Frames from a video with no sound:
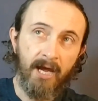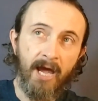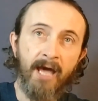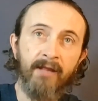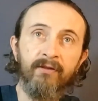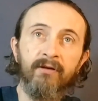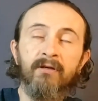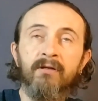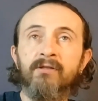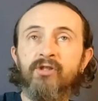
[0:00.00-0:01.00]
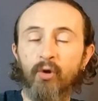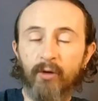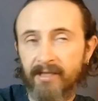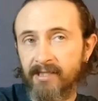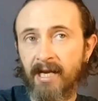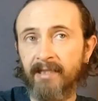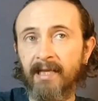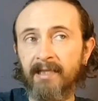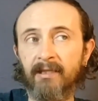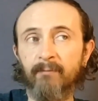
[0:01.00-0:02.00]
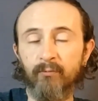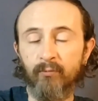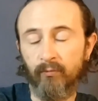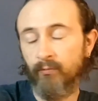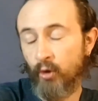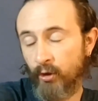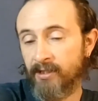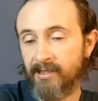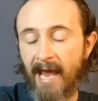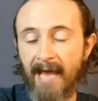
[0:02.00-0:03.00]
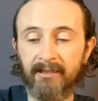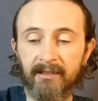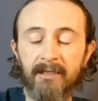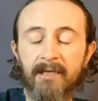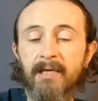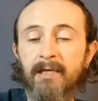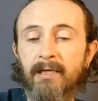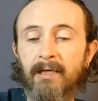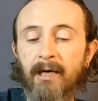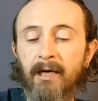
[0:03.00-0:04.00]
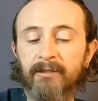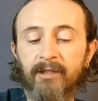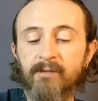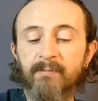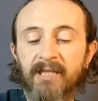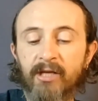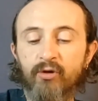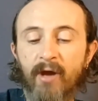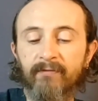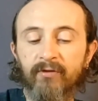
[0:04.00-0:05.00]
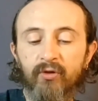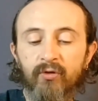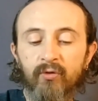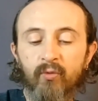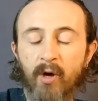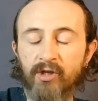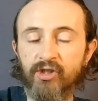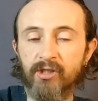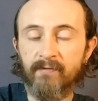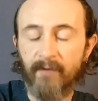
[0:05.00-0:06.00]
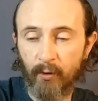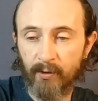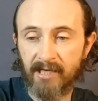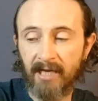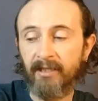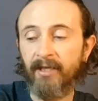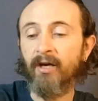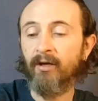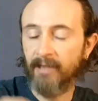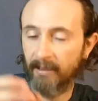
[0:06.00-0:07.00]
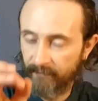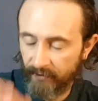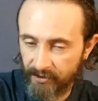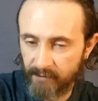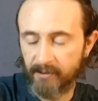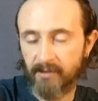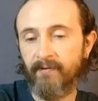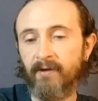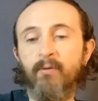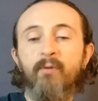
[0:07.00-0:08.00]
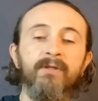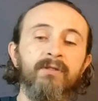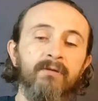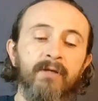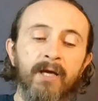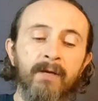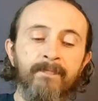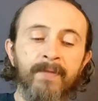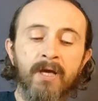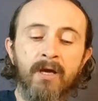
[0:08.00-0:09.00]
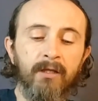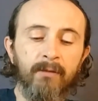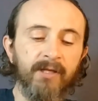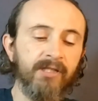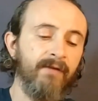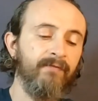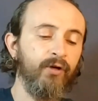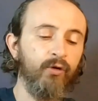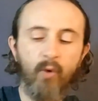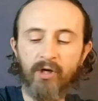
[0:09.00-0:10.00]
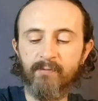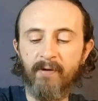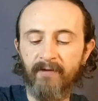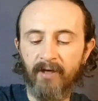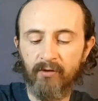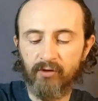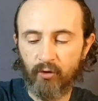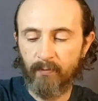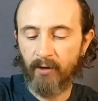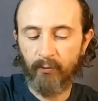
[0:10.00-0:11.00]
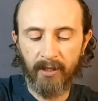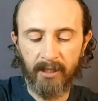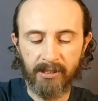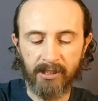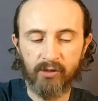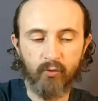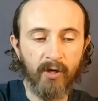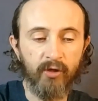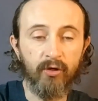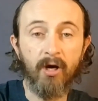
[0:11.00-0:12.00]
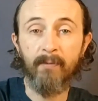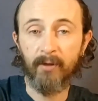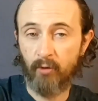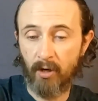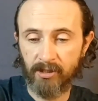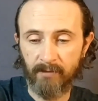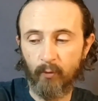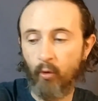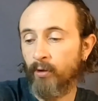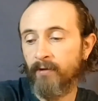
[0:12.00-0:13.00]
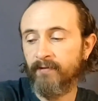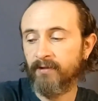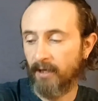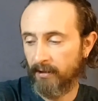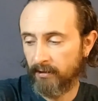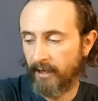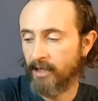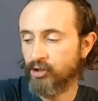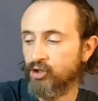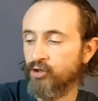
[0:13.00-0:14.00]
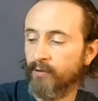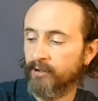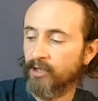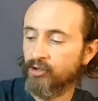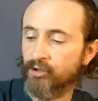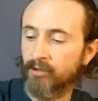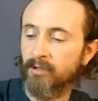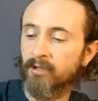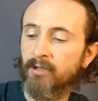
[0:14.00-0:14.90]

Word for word: and the zodiac sign that the moon is at, it doesn't mean that you have to watch this video exactly on that very specific moment, okay? Best time for you to watch my videos or my readings is when you come across them, or if the title catches your attention.